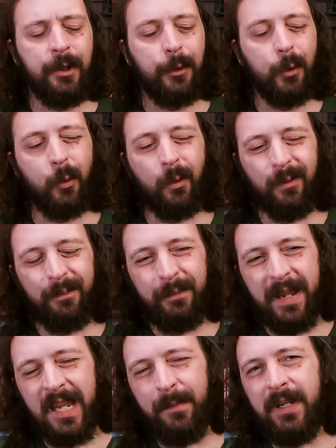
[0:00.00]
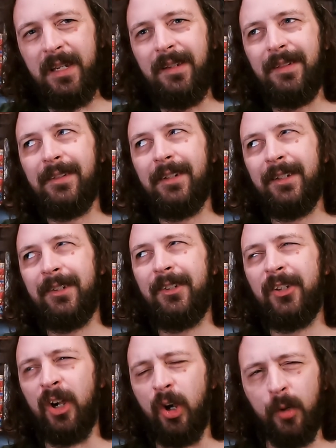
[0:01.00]
or maybe it
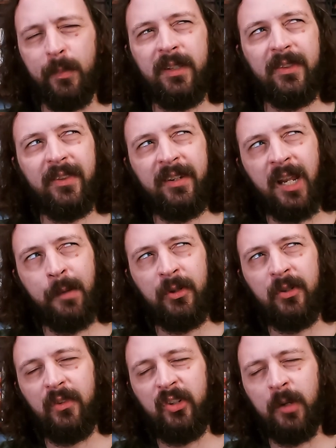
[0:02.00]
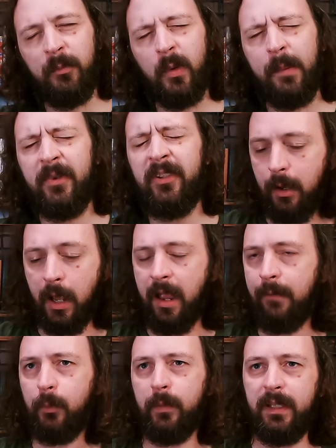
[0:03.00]
determines the damage of the ship's weapons. I
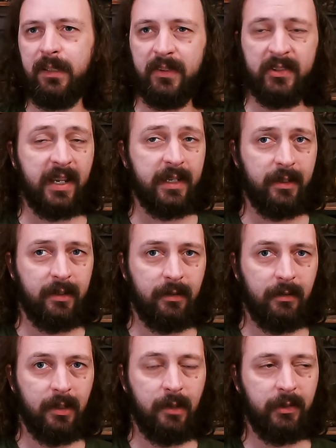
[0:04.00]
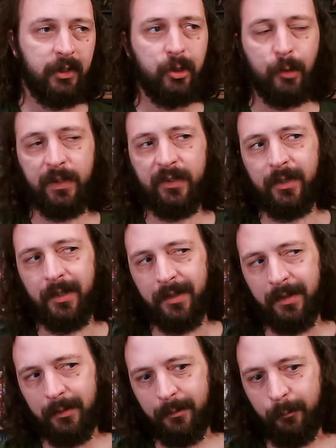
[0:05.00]
haven't really decided if it determines
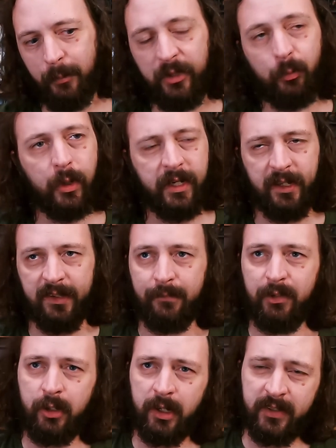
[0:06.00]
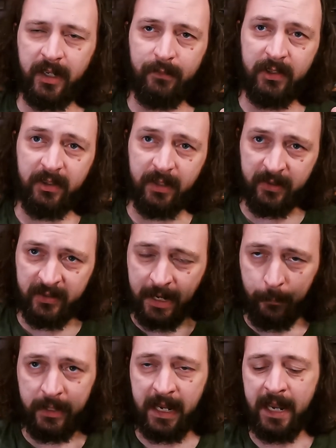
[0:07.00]
which one it is. I haven't decided if it's a
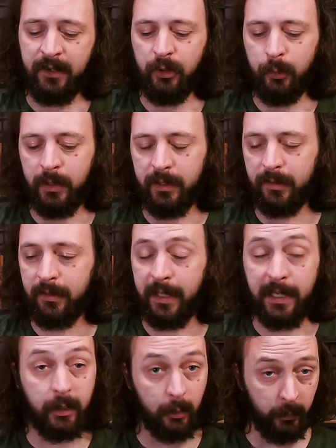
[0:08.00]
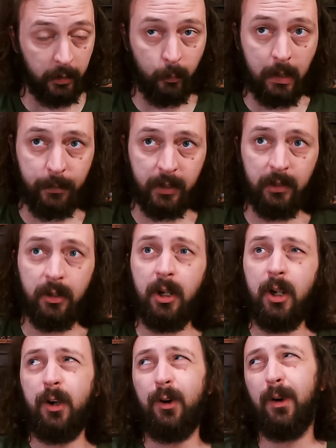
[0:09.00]
stat we add to it, like with a weapon,
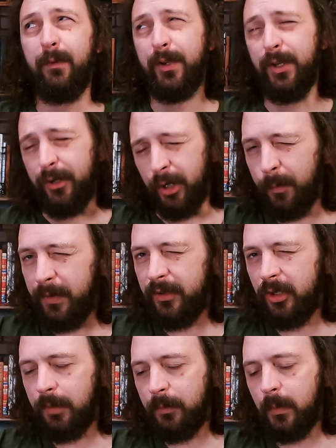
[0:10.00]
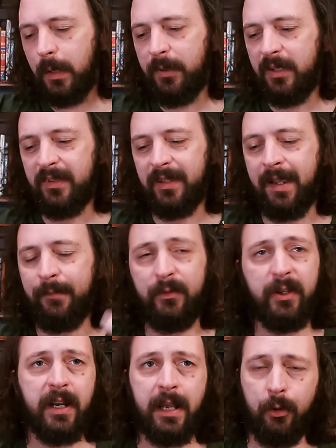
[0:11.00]
or if it determines the ship's weapons. I haven't
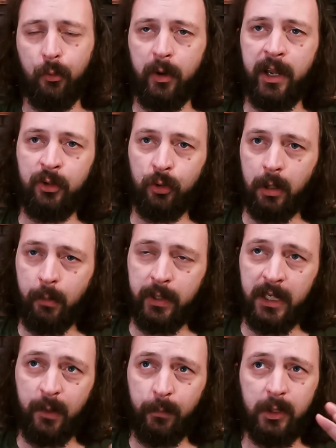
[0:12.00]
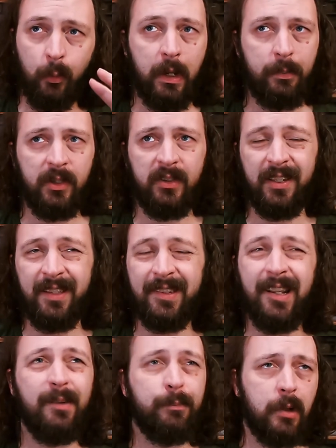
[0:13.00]
figured out how granular I want to get with the weapons. It's
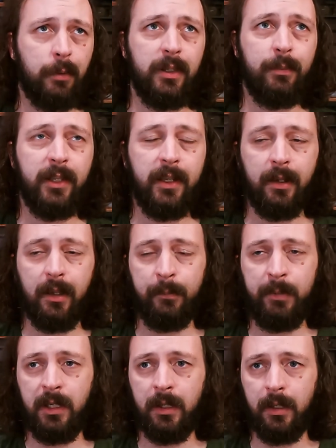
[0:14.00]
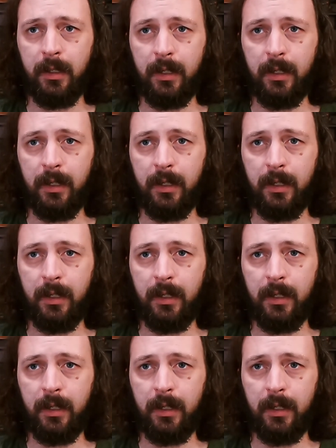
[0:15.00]
going to probably be